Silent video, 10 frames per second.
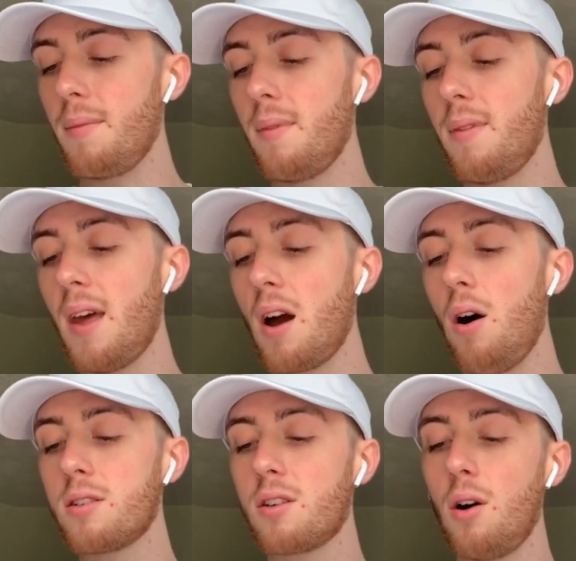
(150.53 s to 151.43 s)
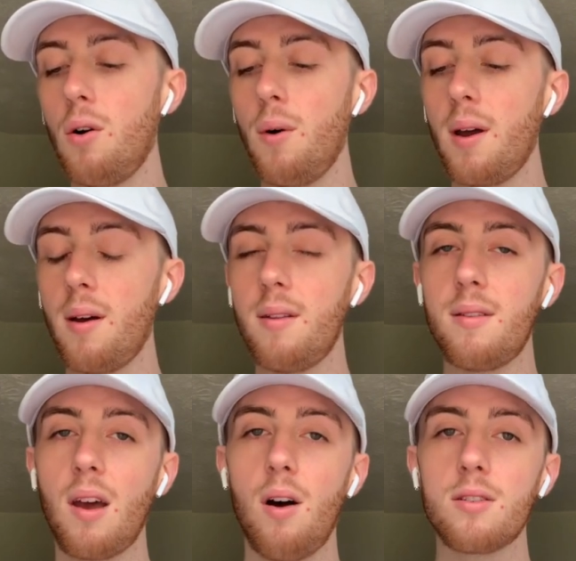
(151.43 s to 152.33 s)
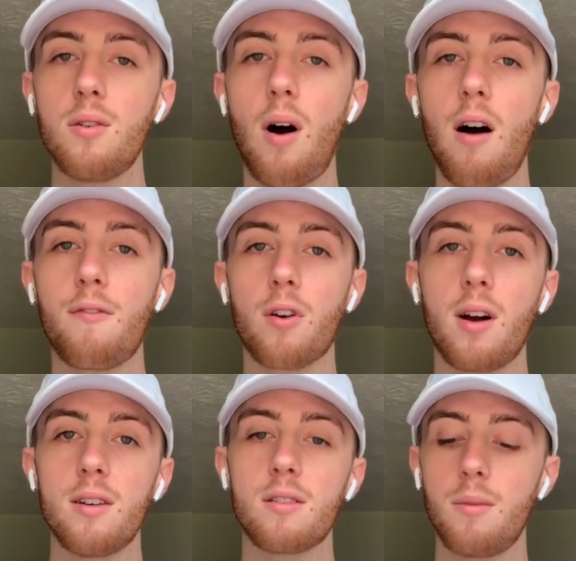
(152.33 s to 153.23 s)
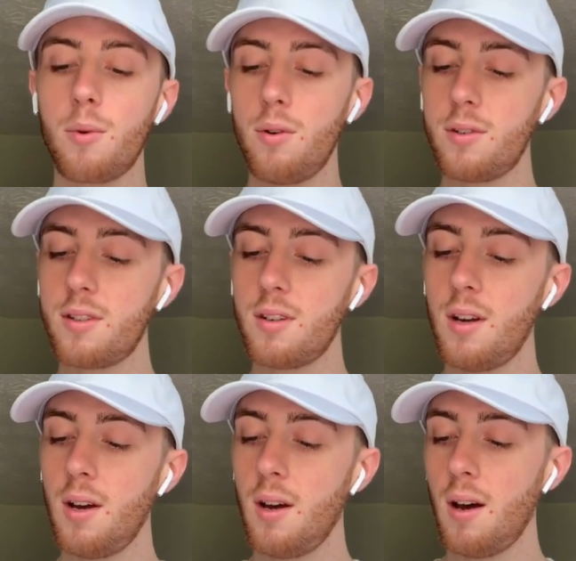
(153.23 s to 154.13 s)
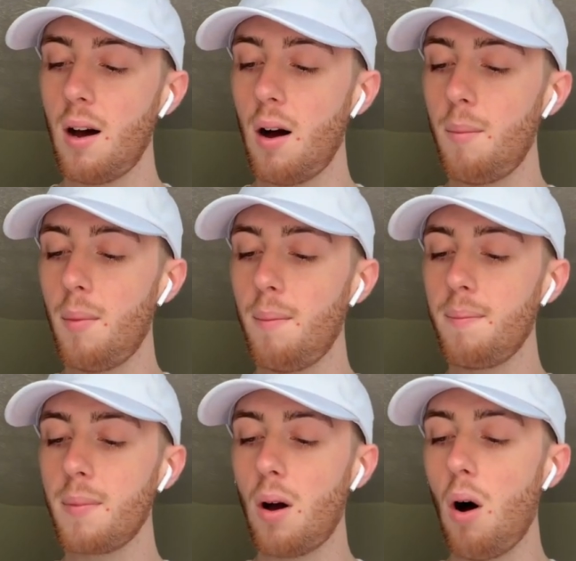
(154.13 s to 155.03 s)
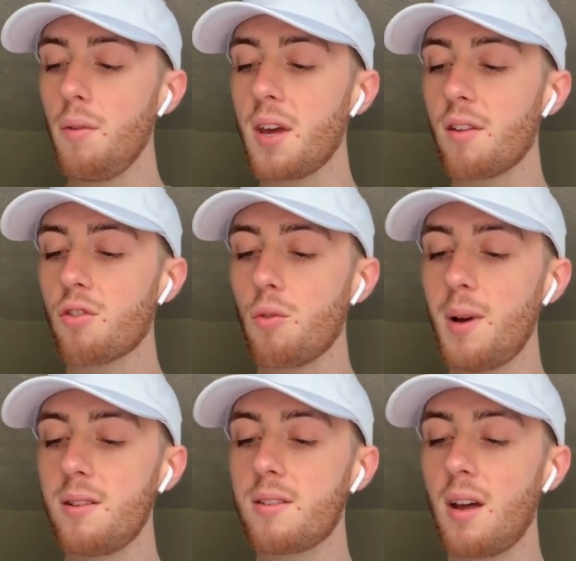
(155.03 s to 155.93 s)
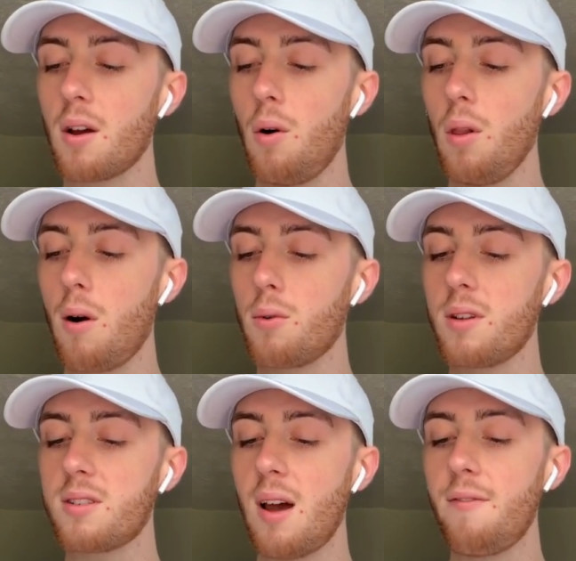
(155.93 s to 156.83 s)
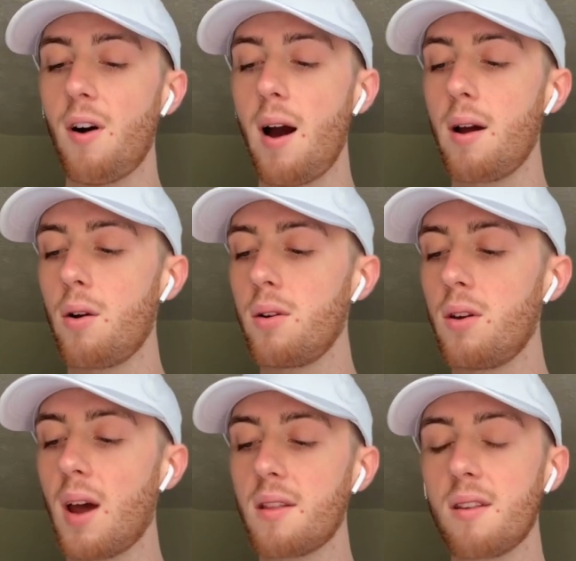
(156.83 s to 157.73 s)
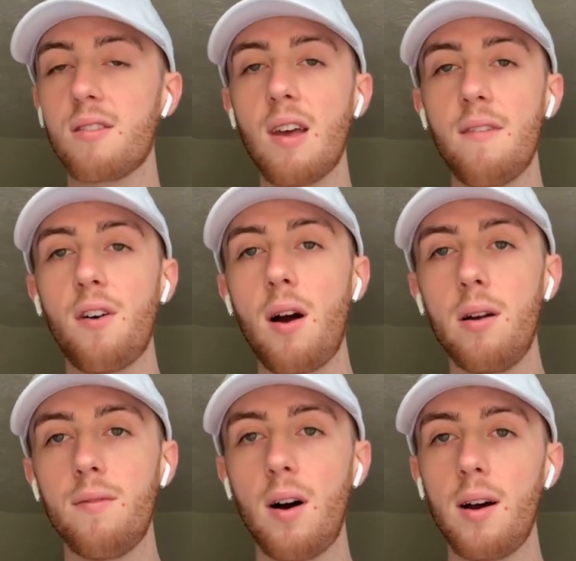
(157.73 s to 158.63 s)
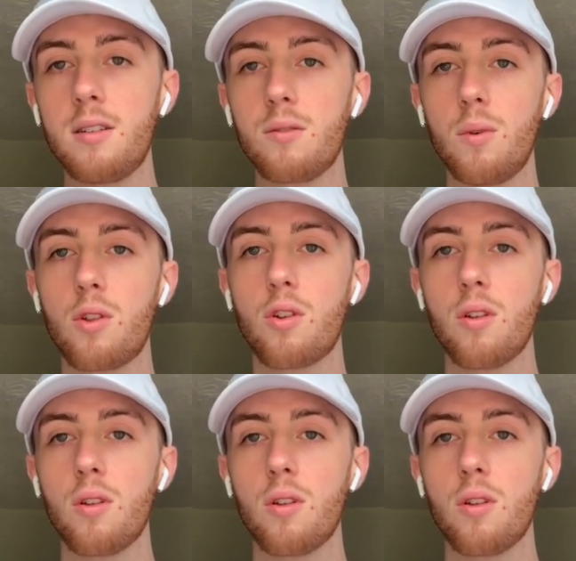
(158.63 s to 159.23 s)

They also offer customers all the instruments that go along with the Sapphire. You got the Sapphire device, which